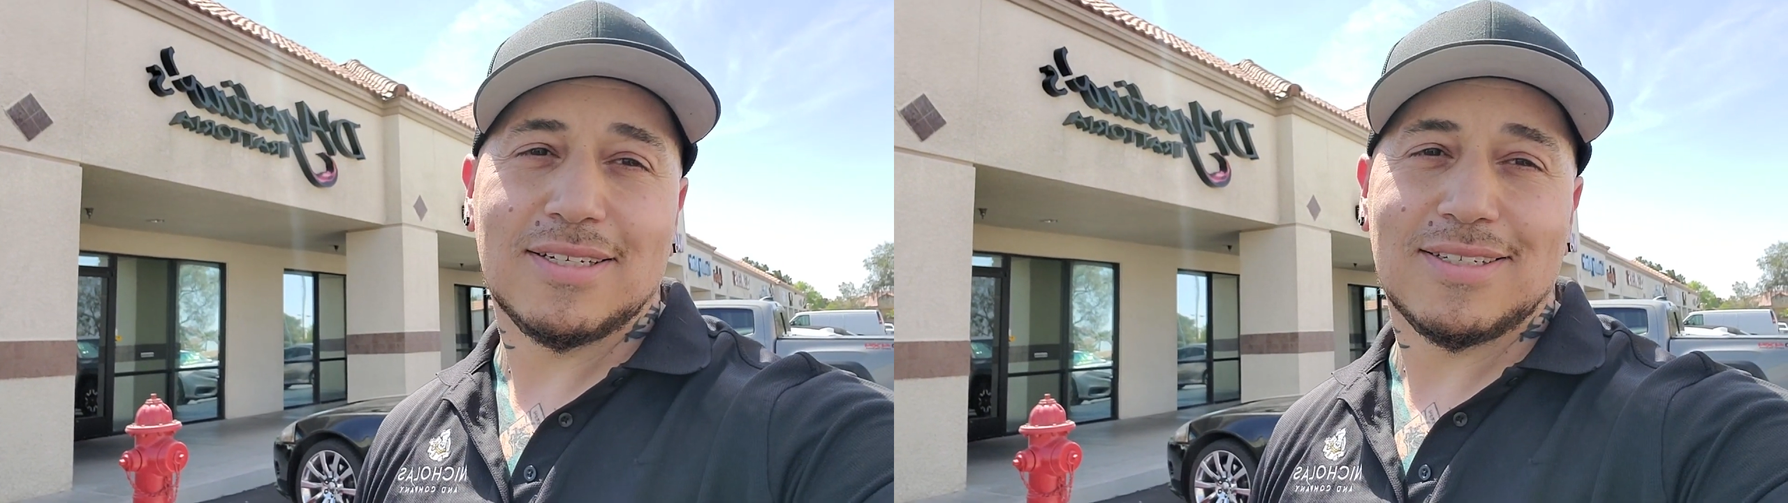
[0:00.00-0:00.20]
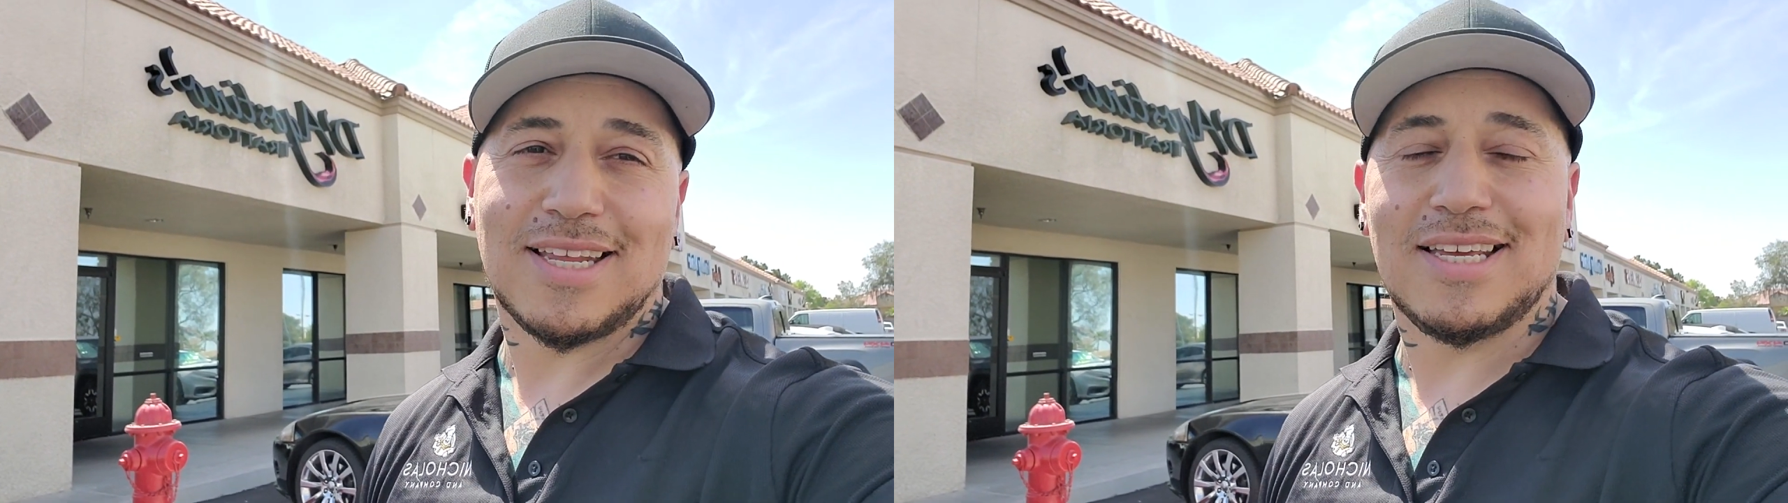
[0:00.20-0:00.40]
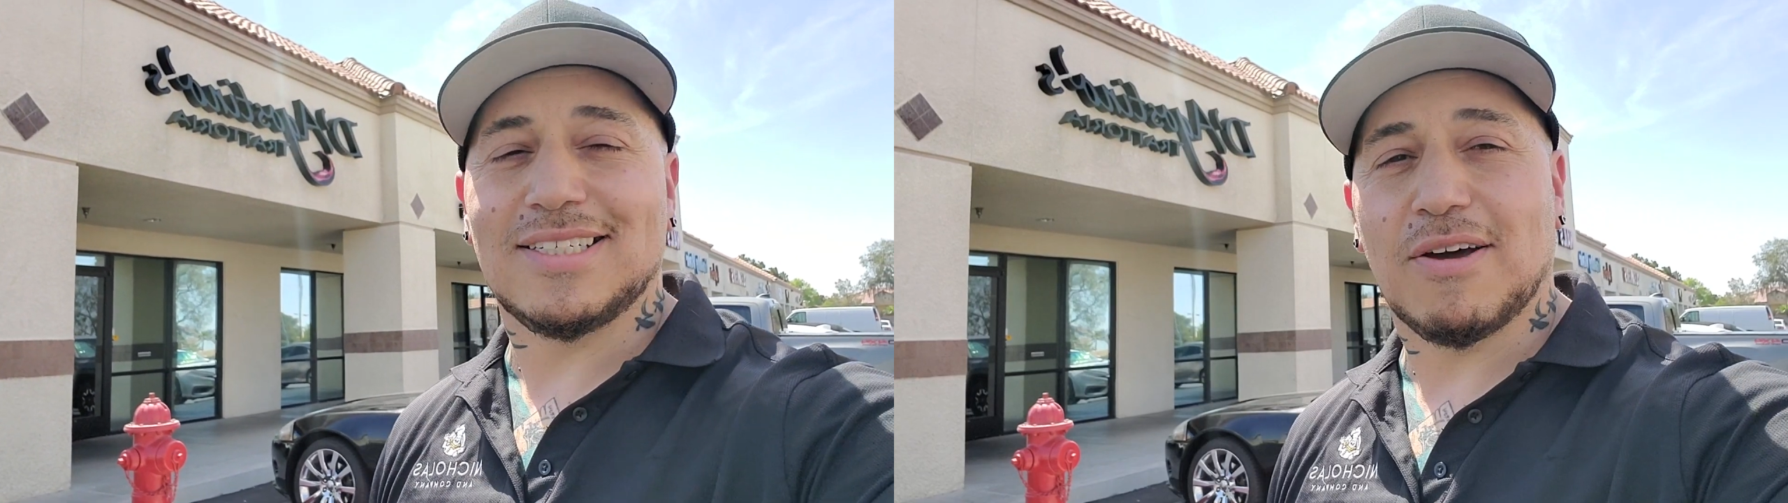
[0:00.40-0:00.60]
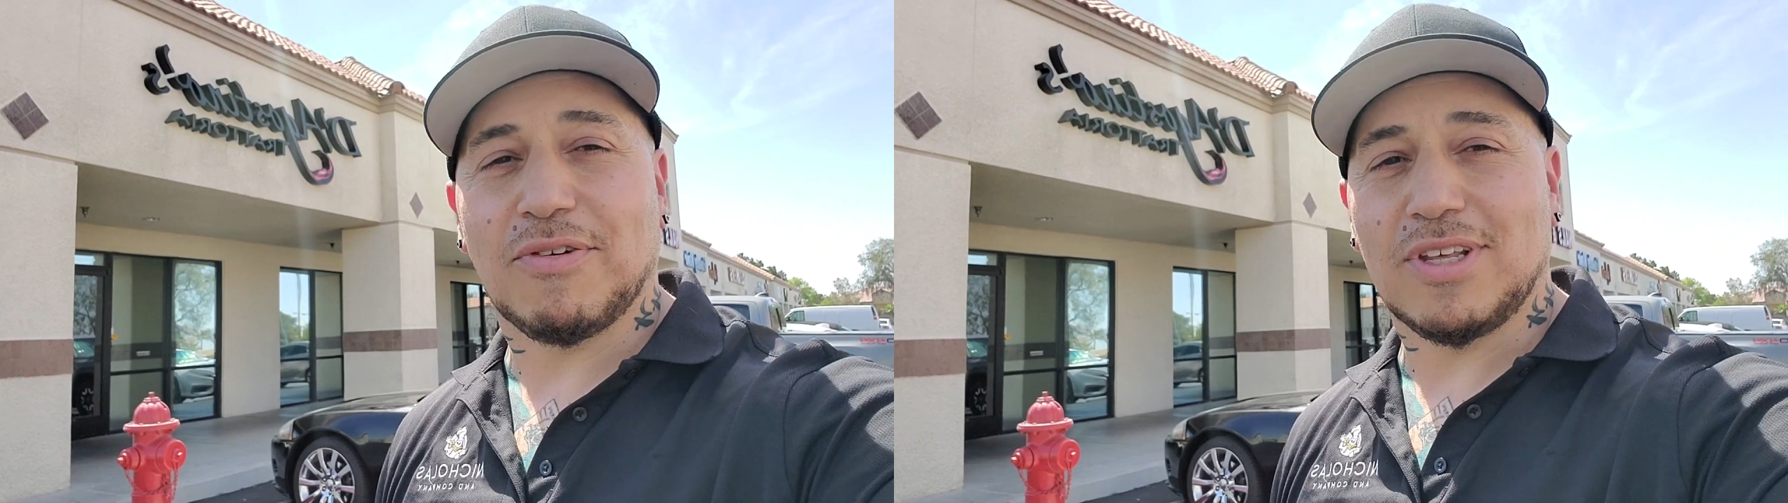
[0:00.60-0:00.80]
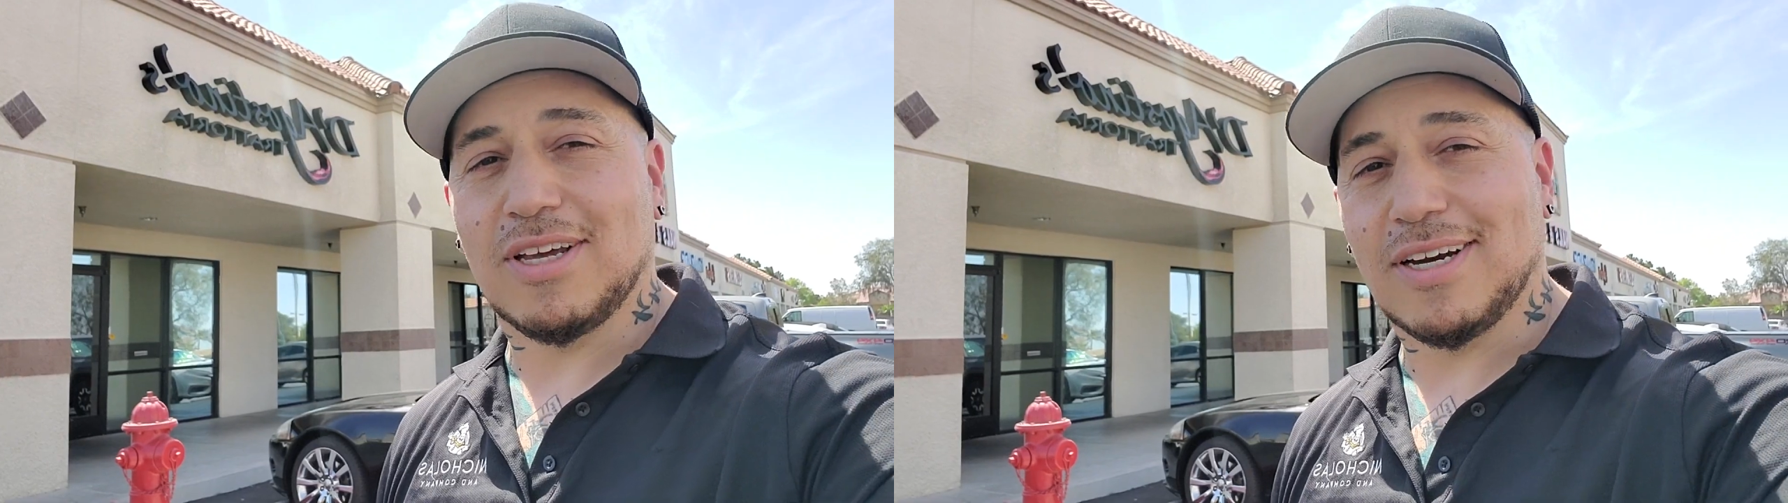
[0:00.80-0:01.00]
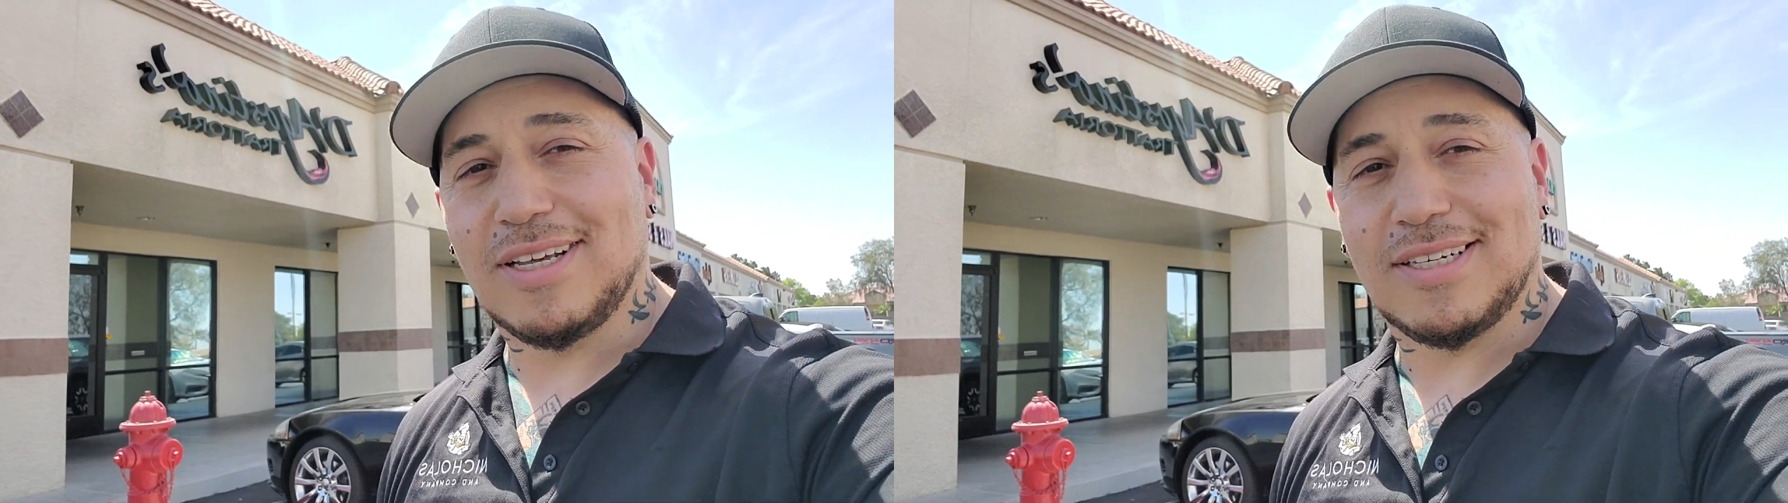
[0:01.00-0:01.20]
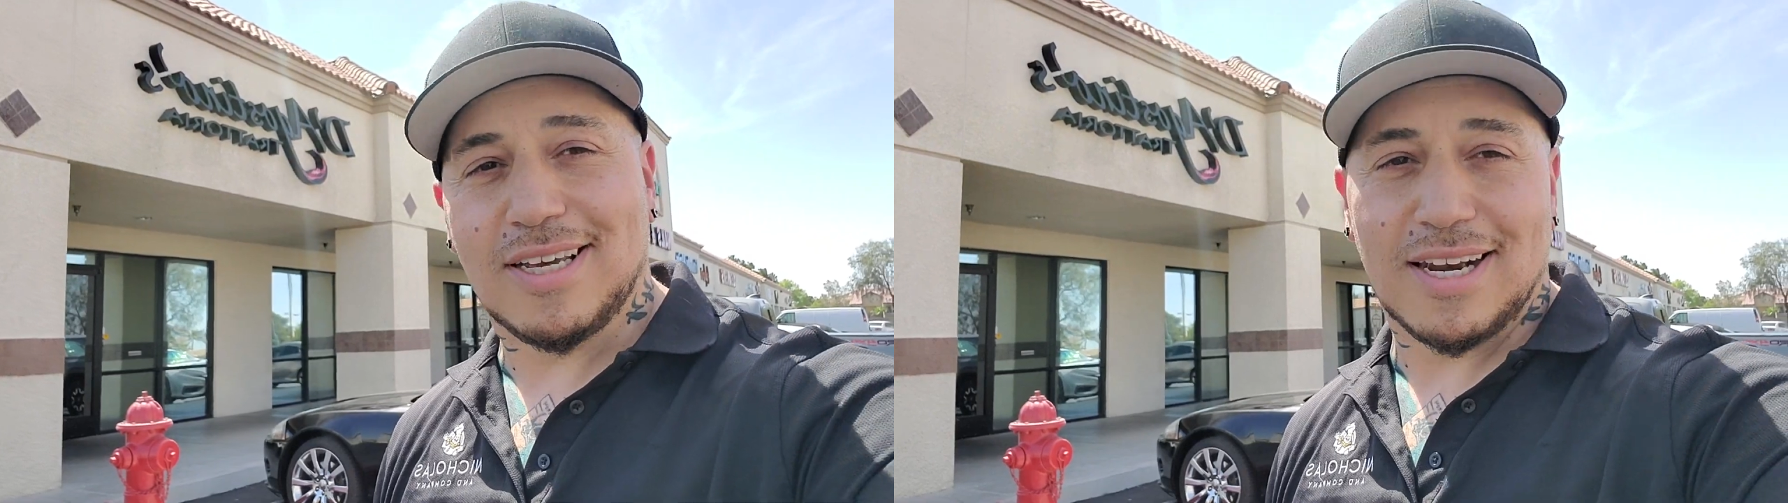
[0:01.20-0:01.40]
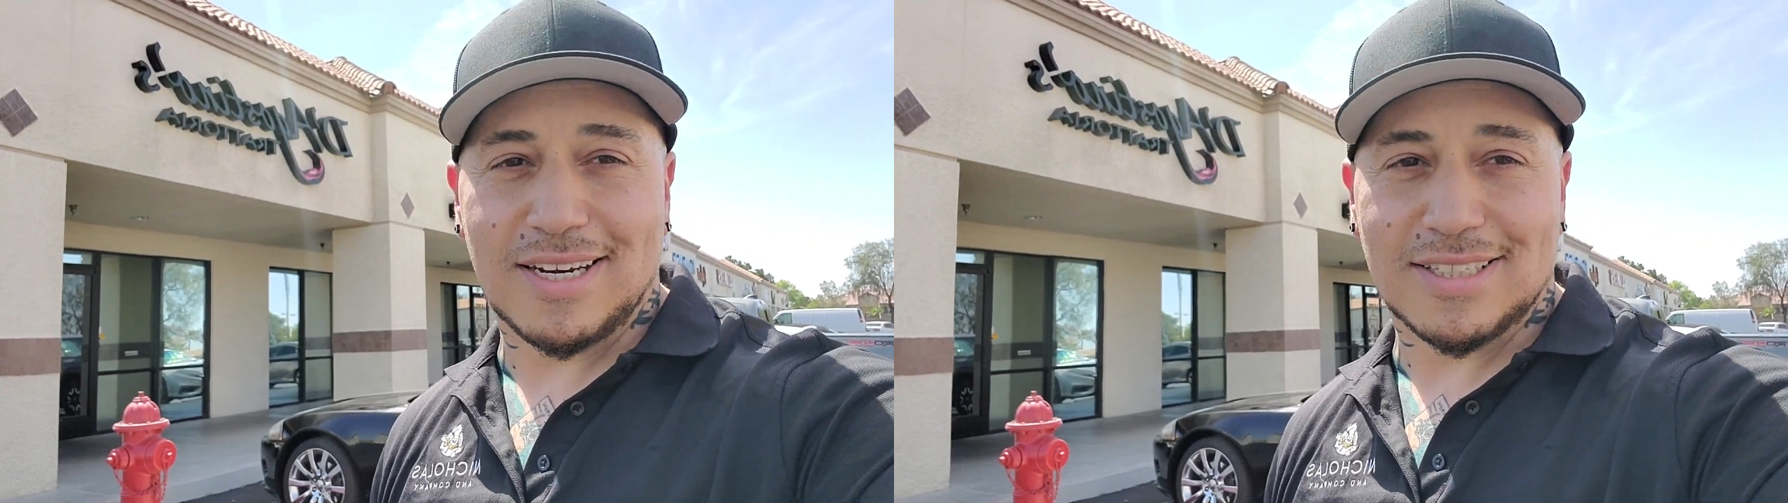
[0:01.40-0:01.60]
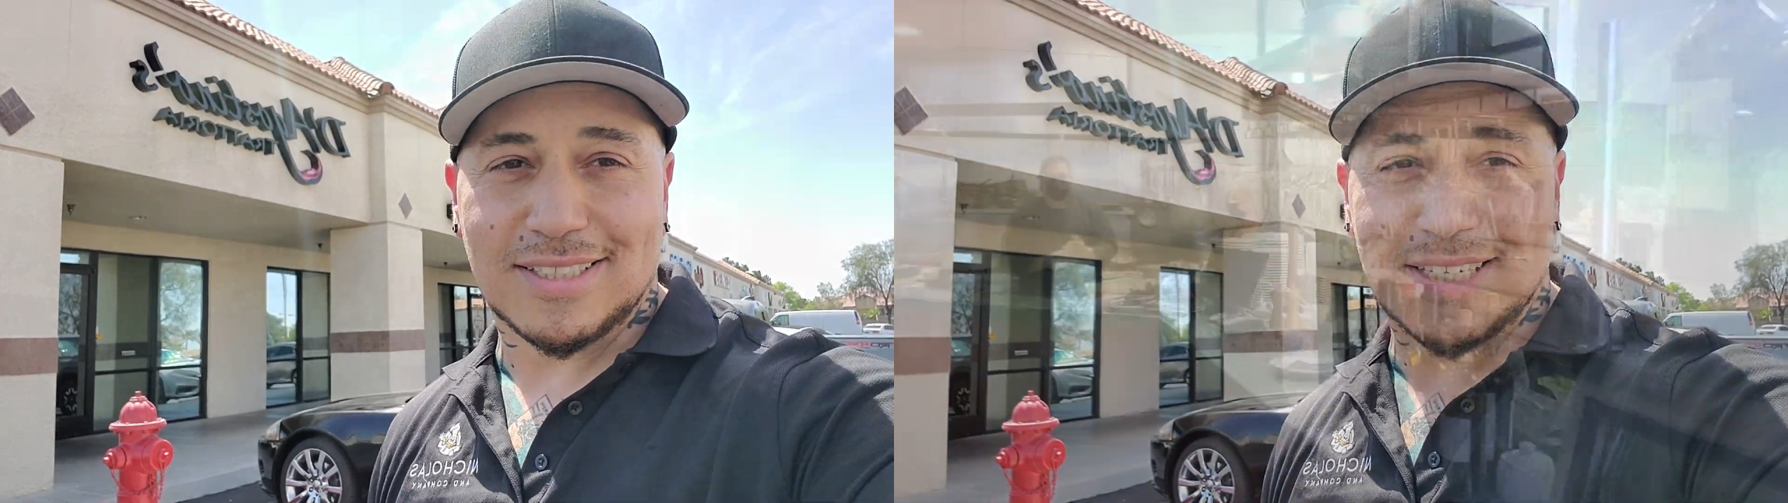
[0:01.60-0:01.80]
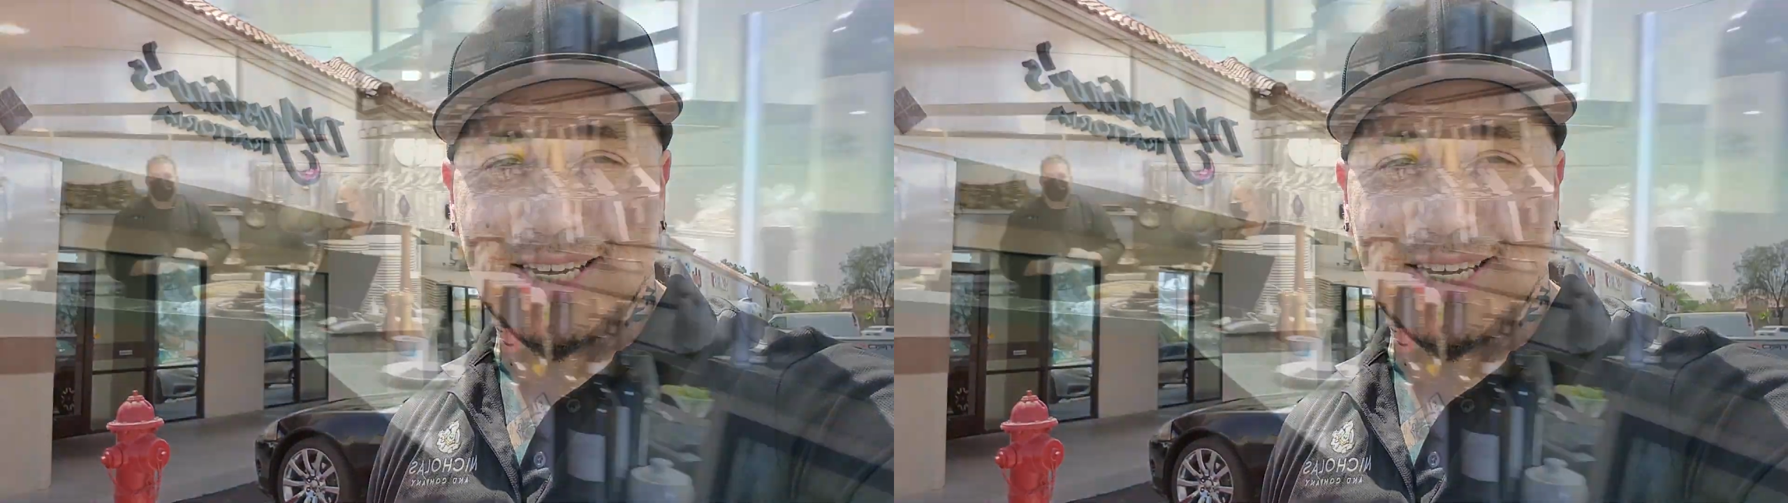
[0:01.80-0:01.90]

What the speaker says: that you're definitely going to need to get in and see.